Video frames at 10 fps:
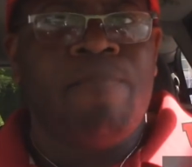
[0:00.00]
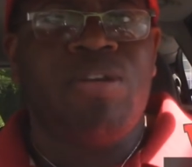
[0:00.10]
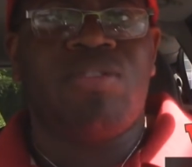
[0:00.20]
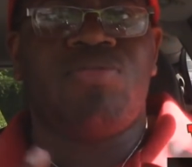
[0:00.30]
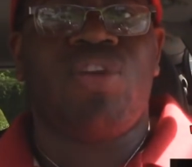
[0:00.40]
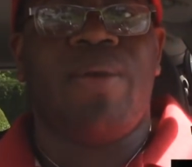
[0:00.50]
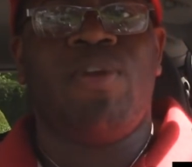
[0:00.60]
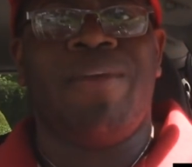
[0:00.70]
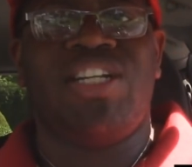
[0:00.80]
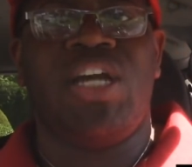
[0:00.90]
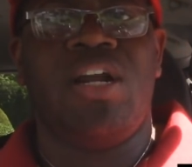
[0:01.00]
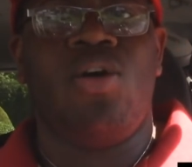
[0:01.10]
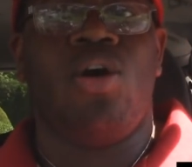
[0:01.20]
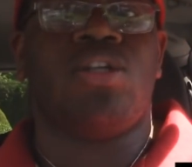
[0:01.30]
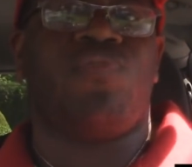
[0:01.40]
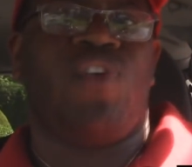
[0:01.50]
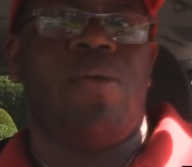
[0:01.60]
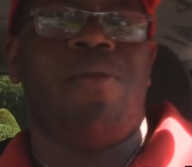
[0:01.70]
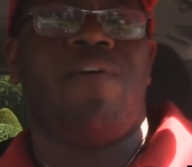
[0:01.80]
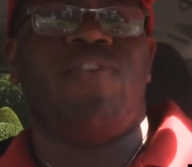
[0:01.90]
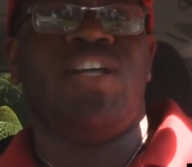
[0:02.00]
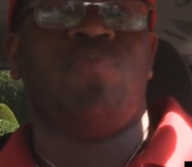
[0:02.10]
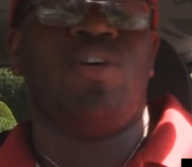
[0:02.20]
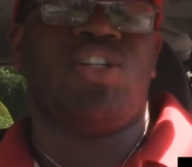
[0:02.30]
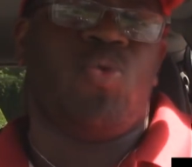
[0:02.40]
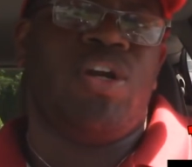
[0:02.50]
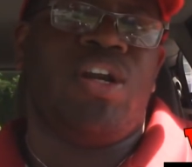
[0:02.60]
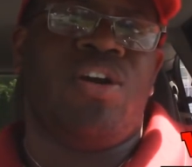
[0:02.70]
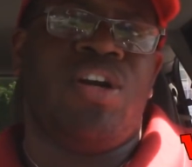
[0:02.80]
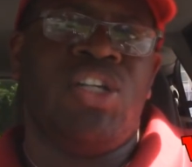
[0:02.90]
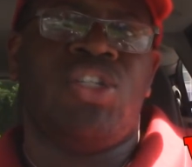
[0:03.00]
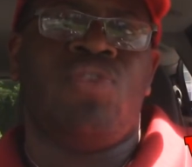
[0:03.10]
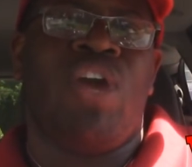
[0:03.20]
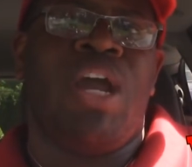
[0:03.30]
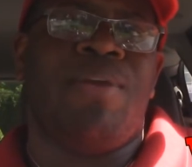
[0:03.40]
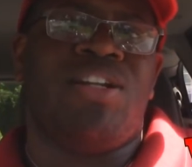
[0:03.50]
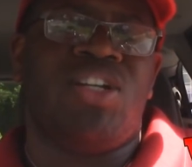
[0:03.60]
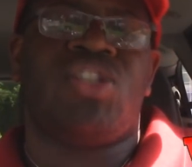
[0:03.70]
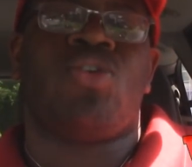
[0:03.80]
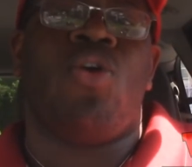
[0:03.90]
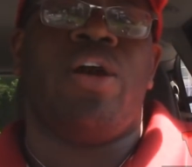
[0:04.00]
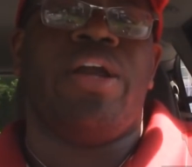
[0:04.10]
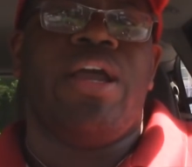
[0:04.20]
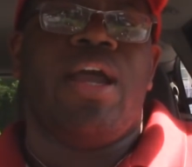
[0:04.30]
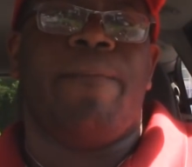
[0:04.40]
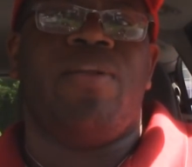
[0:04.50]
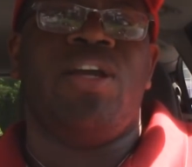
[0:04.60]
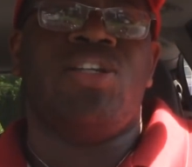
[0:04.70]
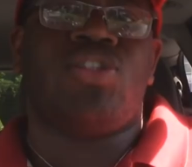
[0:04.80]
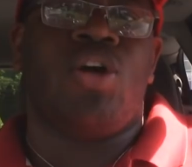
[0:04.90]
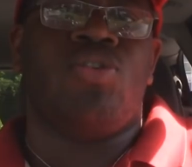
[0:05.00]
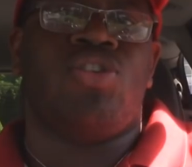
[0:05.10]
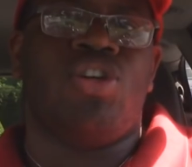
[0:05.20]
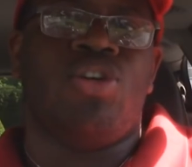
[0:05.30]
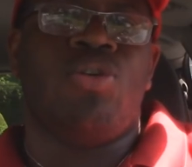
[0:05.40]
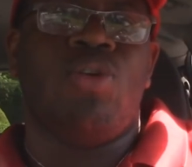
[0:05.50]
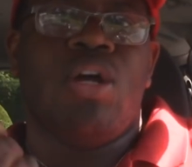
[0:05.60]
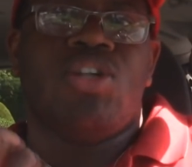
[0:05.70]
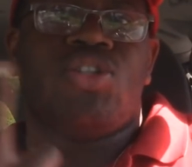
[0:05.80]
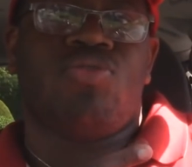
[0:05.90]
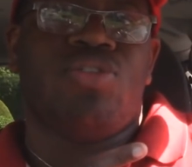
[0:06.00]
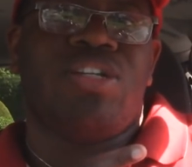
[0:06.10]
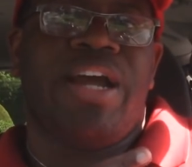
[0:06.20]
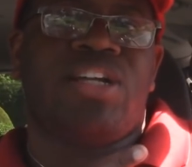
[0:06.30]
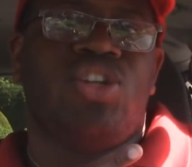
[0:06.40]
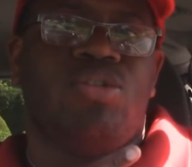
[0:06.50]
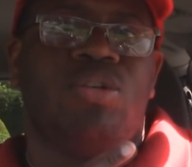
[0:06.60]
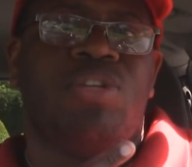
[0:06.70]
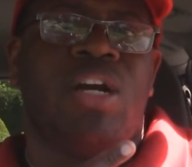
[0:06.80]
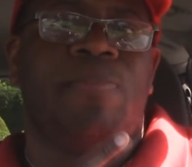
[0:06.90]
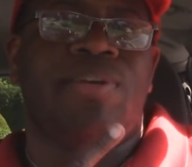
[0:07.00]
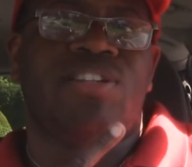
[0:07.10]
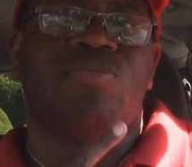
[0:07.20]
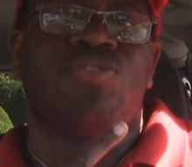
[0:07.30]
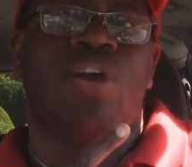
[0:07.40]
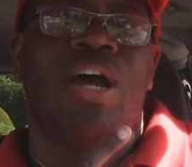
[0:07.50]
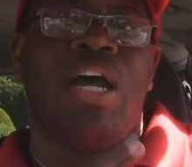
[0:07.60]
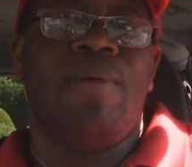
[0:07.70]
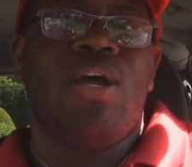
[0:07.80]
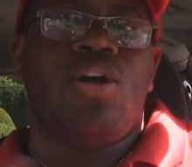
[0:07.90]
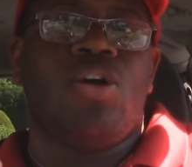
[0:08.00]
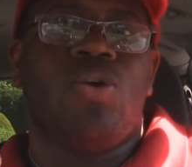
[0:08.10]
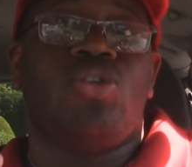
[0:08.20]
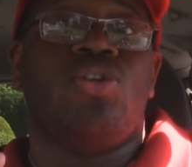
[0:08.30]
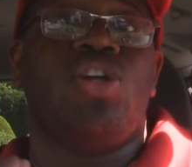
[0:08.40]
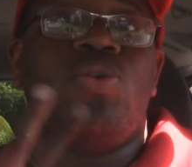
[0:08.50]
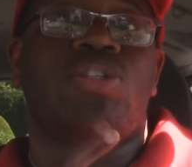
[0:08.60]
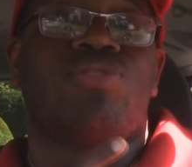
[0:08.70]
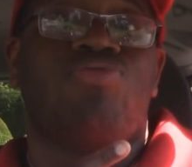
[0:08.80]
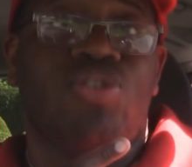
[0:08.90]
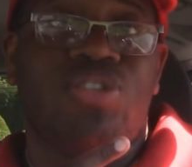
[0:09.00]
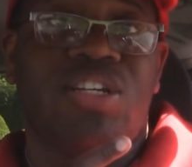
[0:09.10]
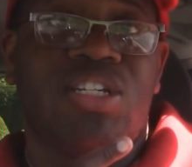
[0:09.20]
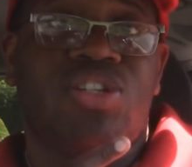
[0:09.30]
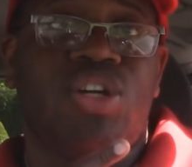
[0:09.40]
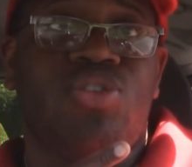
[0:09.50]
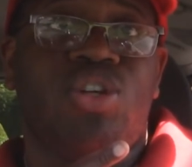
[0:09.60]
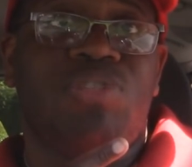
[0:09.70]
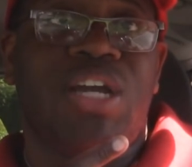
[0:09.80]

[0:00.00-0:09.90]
please subscribe to my channel. Also find me on Facebook, Twitter, Instagram, and Discord. And please go to ScrewAttack's YouTube channel. Please subscribe. Go to Luis Cruz's YouTube